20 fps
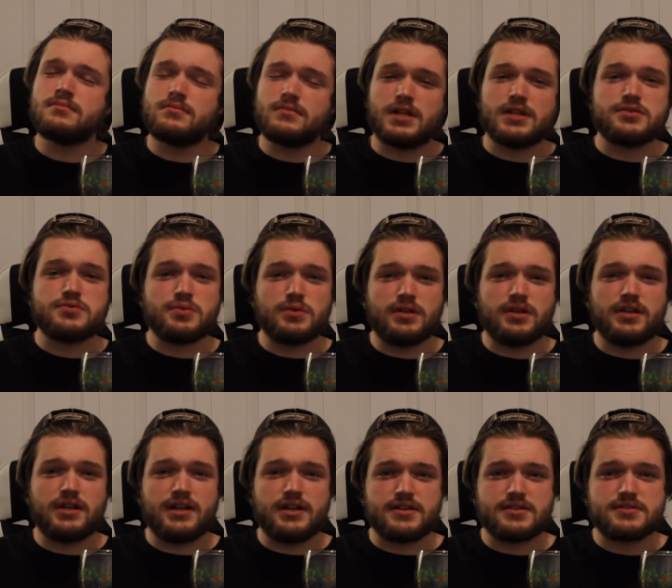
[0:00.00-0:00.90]
that's really
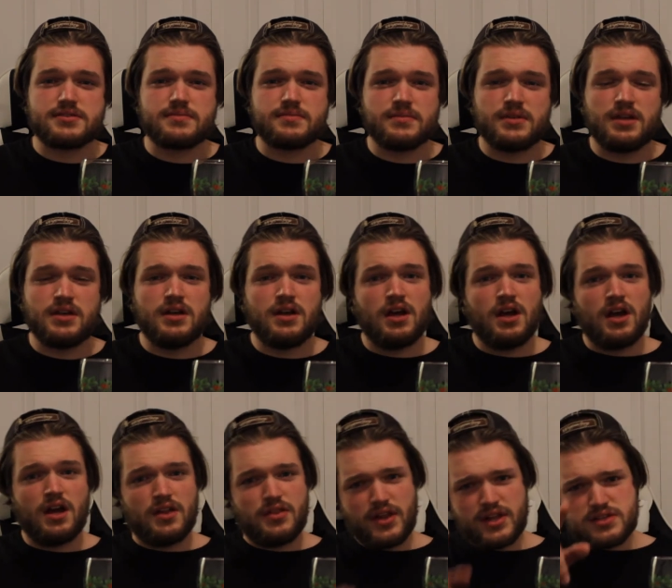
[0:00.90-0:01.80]
nice.
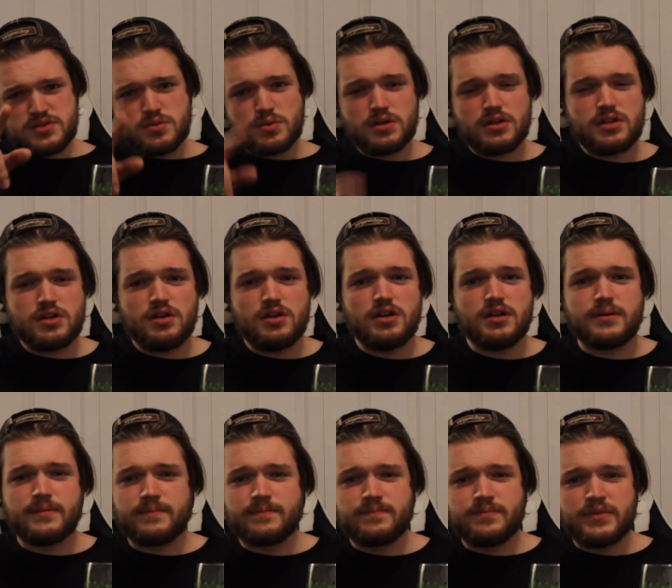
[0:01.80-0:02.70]
That's really
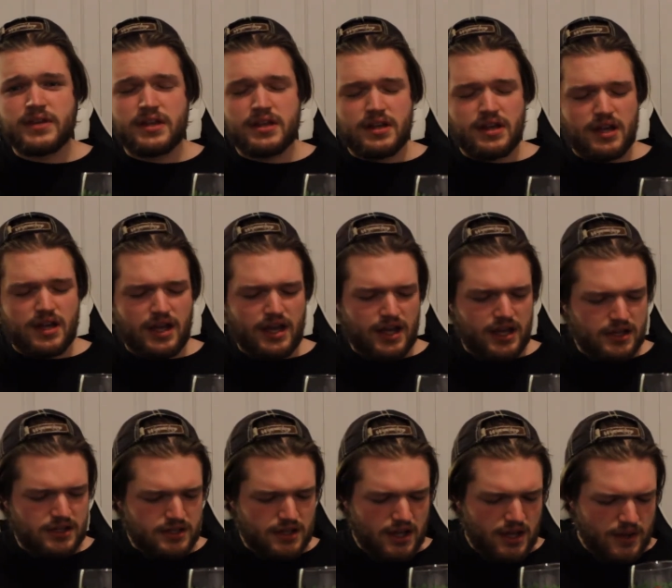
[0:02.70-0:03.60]
good,
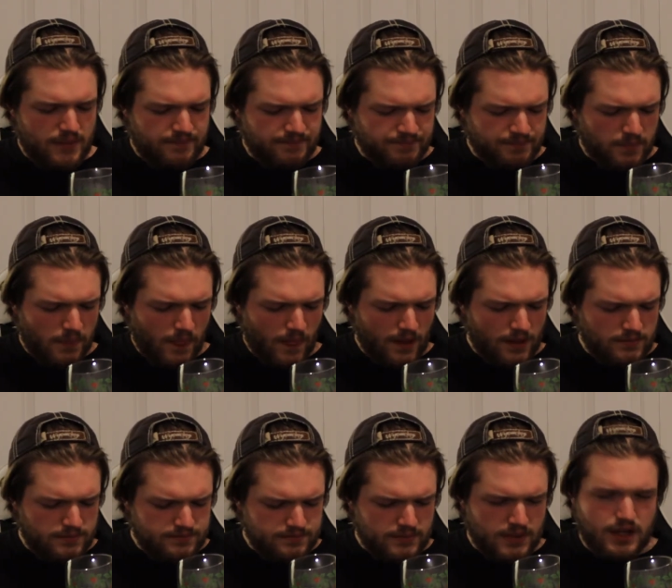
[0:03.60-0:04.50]
and I
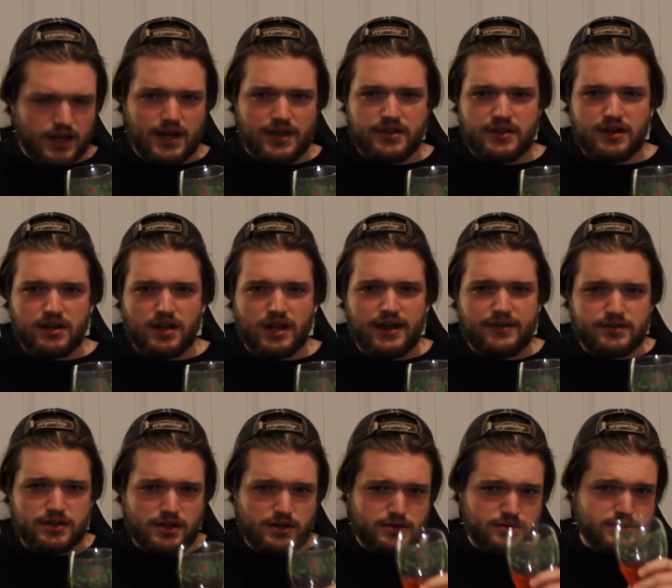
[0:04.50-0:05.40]
think I'll have
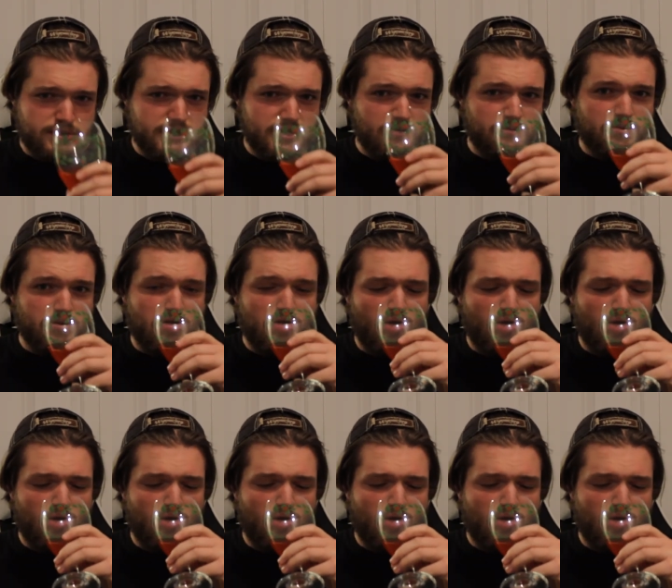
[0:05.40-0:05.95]
another sip.